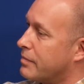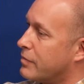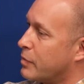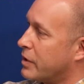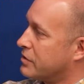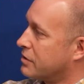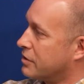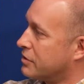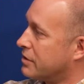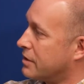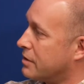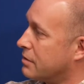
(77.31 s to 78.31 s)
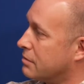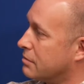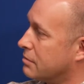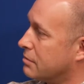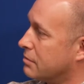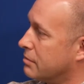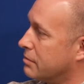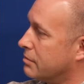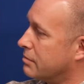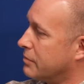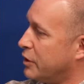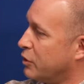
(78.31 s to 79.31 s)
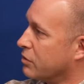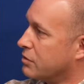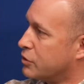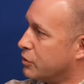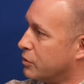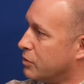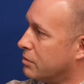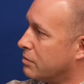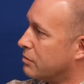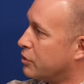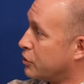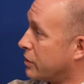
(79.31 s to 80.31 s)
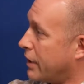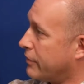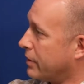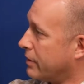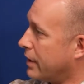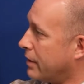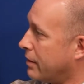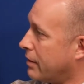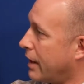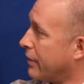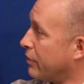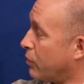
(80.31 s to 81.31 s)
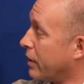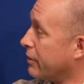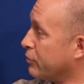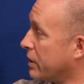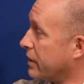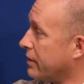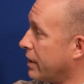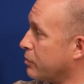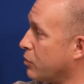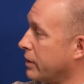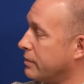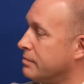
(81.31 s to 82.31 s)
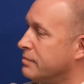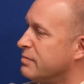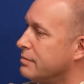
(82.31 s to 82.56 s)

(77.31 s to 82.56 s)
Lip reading: bicyclist didn't yield to the traffic that had the right of way at that point.